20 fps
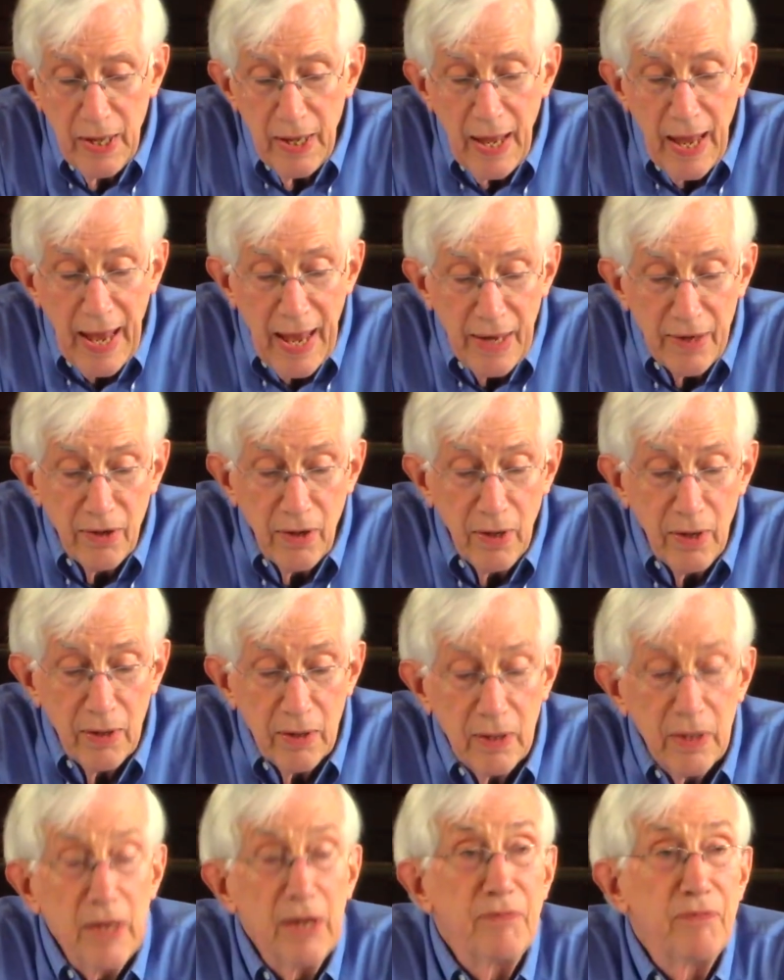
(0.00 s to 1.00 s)
and
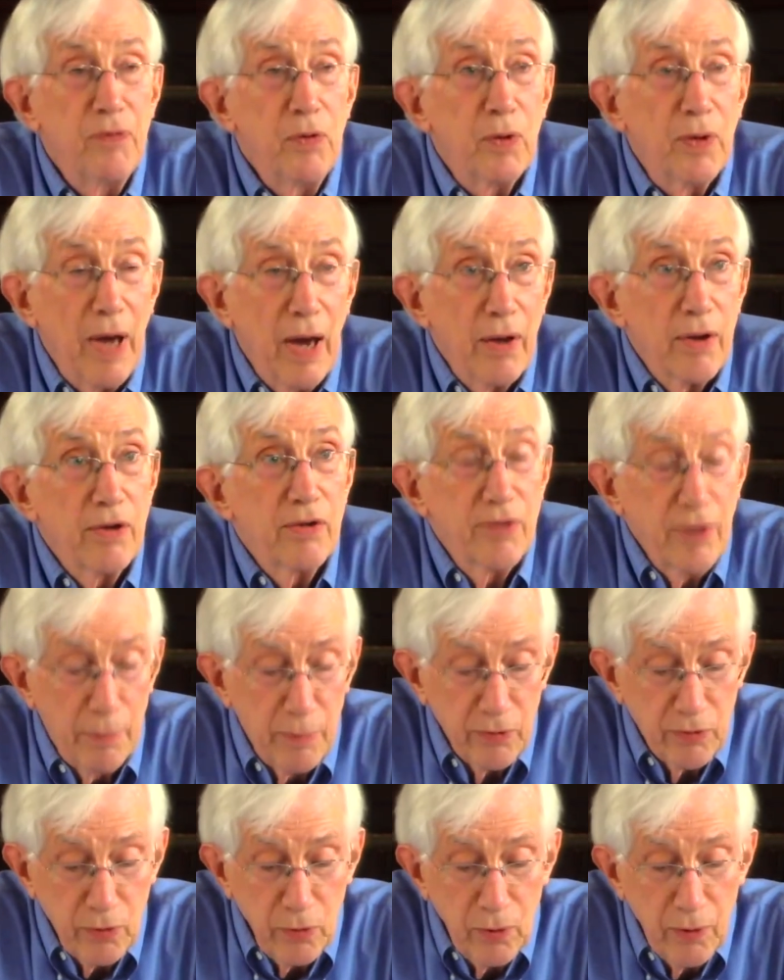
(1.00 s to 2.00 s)
if you counted
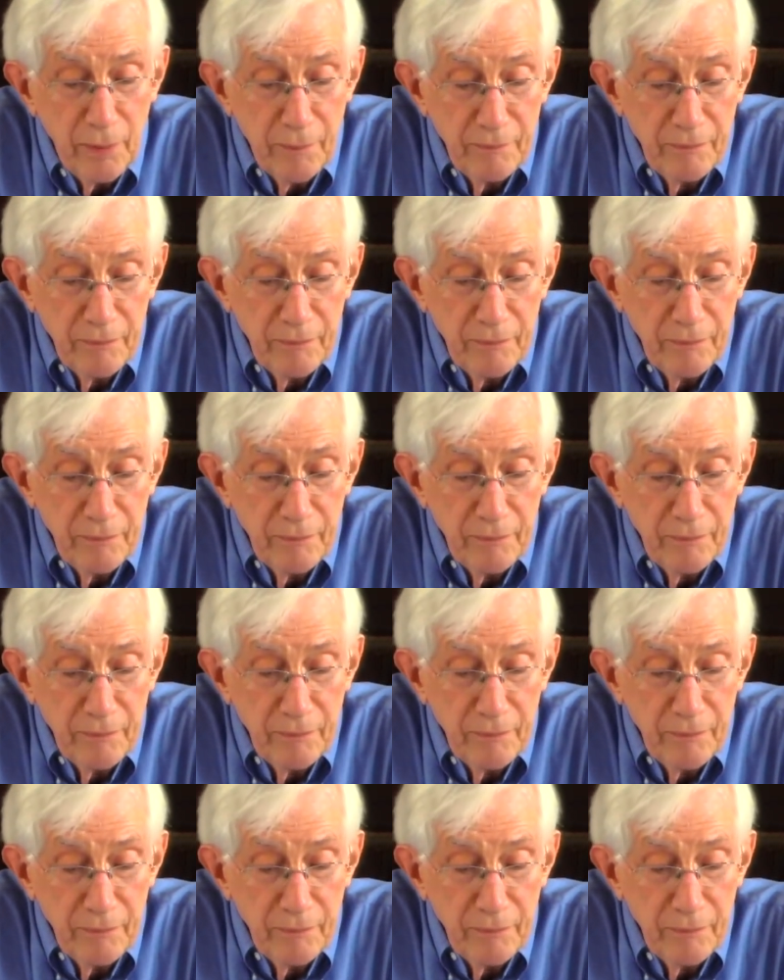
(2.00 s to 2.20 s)
summer school.